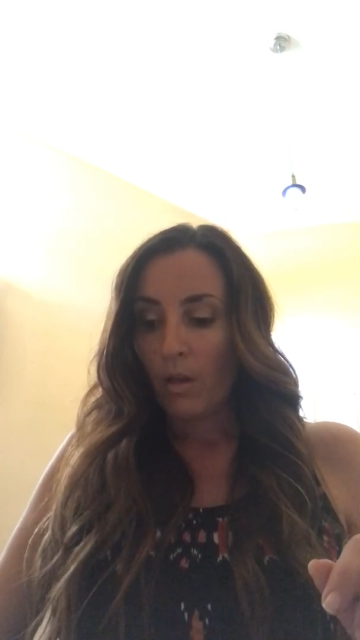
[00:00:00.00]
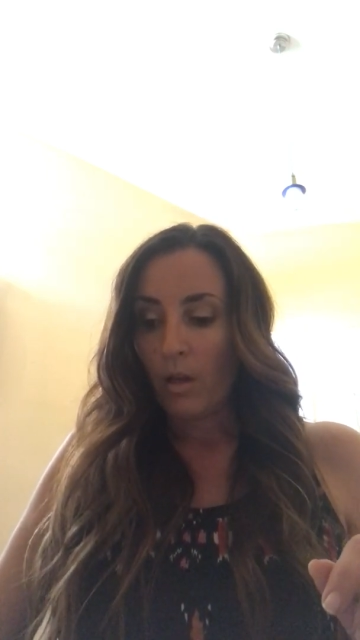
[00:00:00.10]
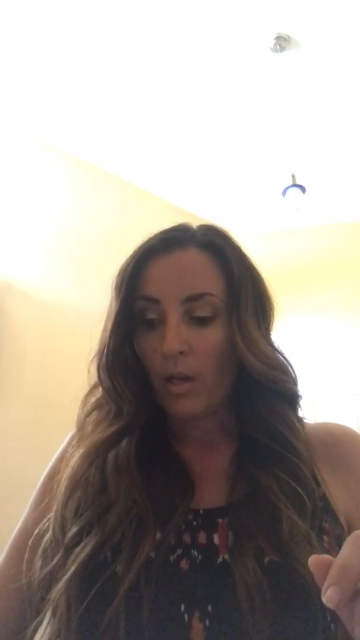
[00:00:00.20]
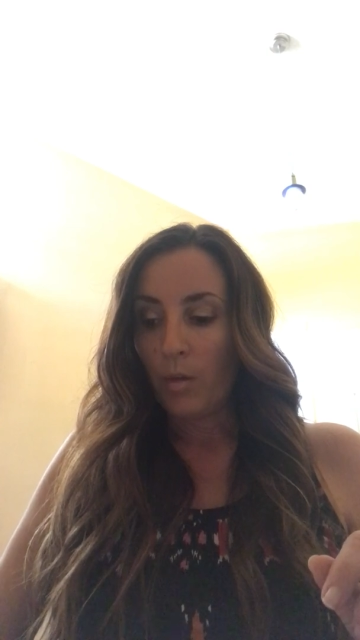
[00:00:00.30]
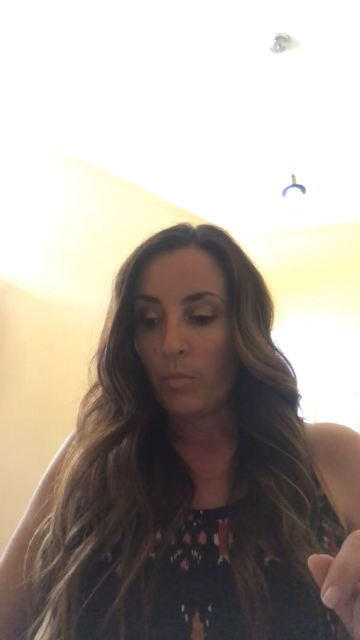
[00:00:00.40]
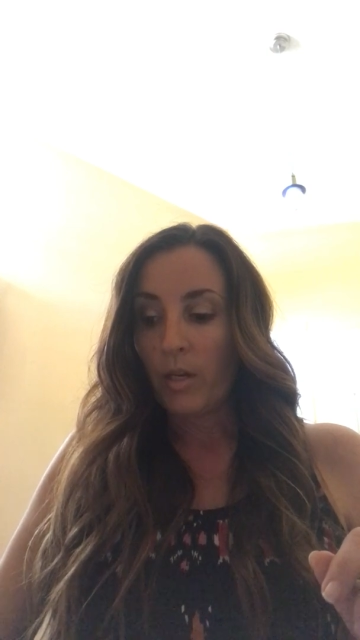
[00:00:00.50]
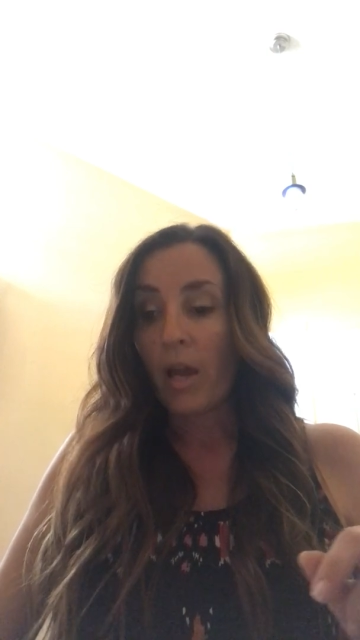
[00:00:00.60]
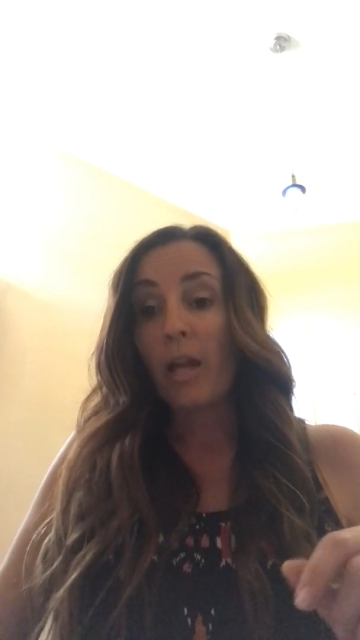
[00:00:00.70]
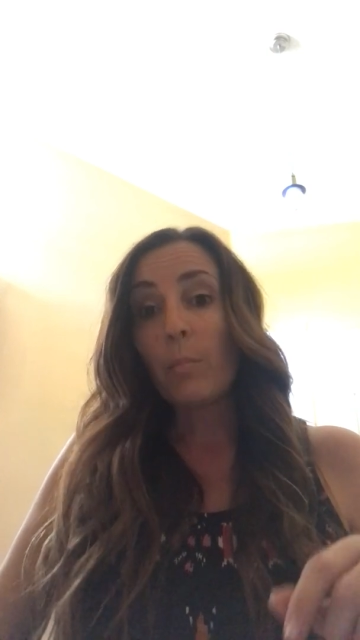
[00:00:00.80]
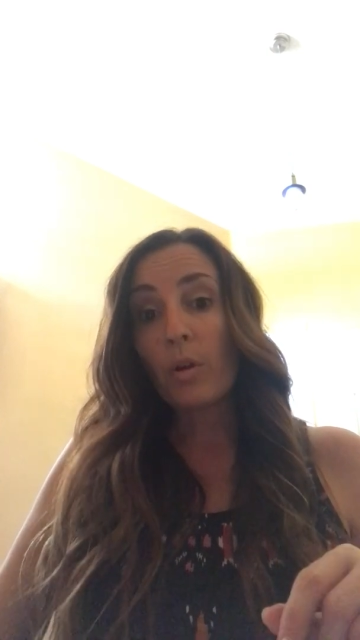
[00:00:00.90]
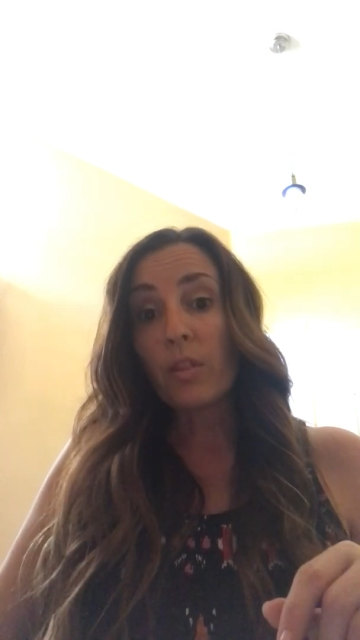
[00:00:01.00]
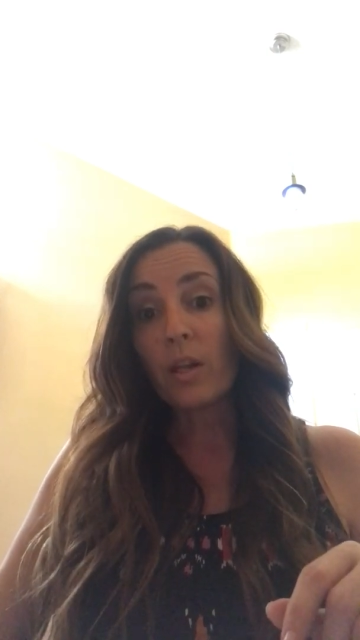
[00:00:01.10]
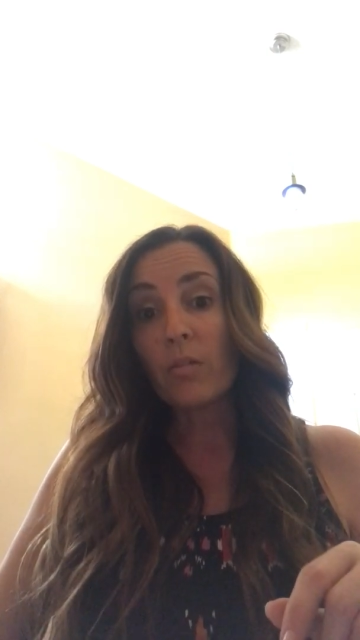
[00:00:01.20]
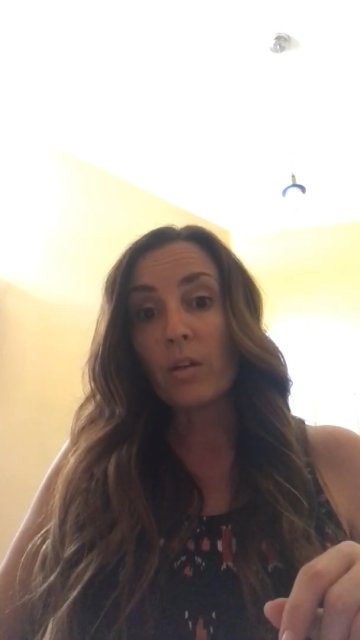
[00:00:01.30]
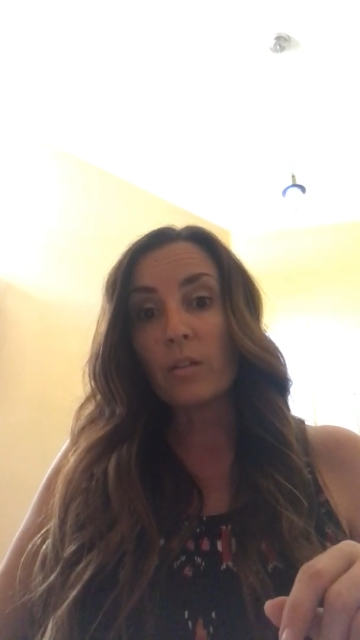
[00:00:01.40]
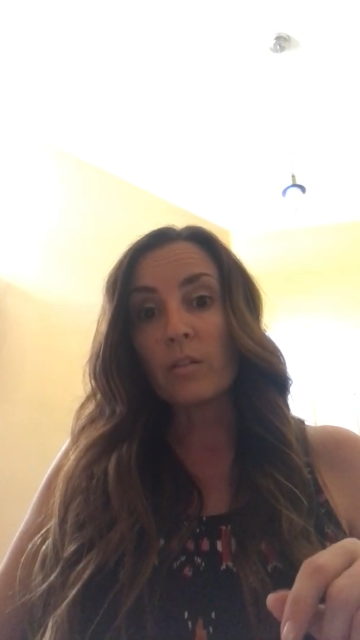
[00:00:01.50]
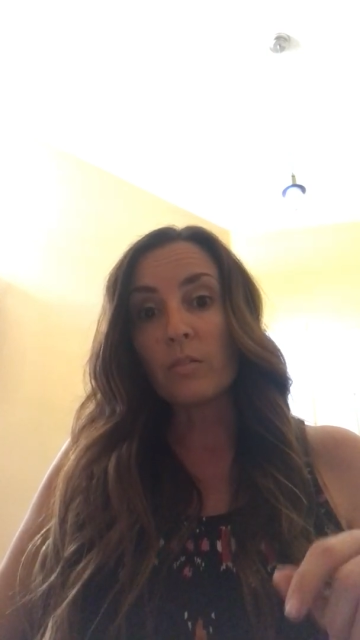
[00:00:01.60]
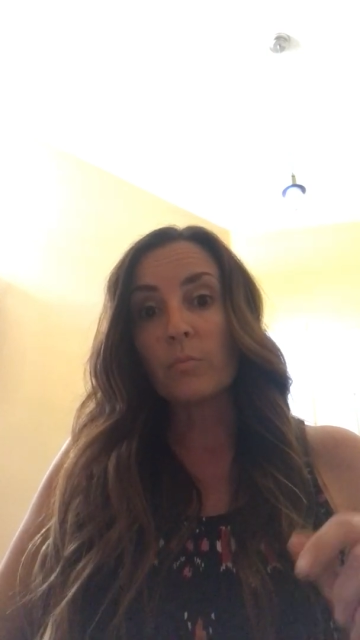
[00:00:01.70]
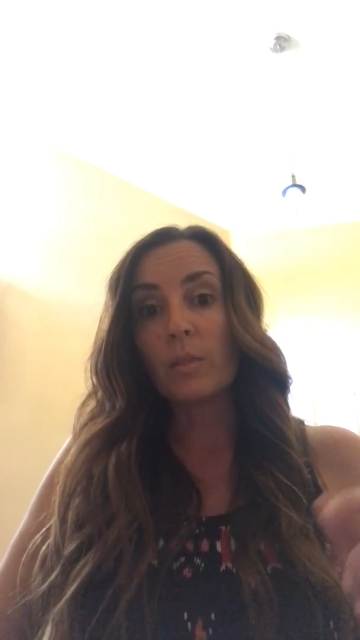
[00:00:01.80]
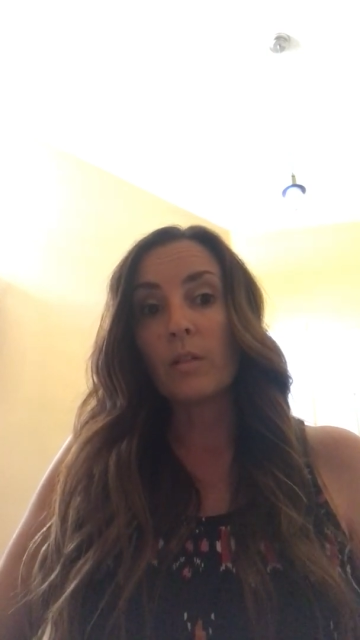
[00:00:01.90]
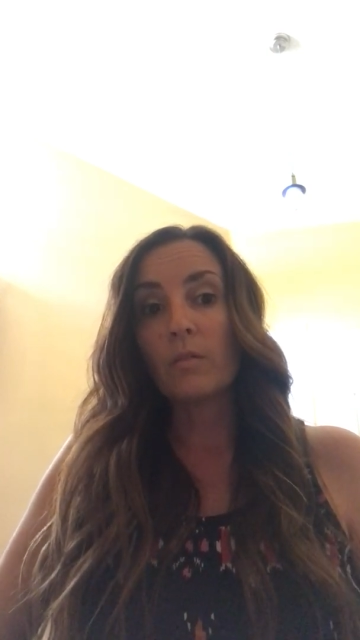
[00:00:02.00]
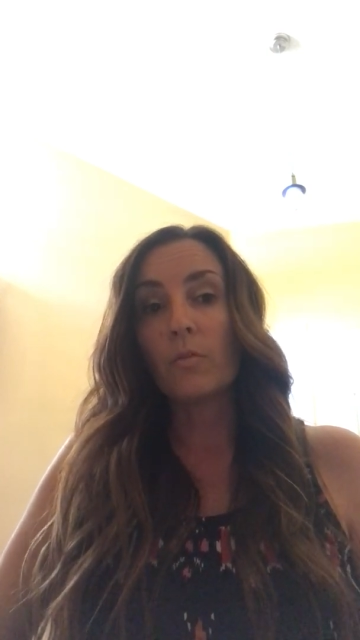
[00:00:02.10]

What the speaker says: And hyperthyroidism,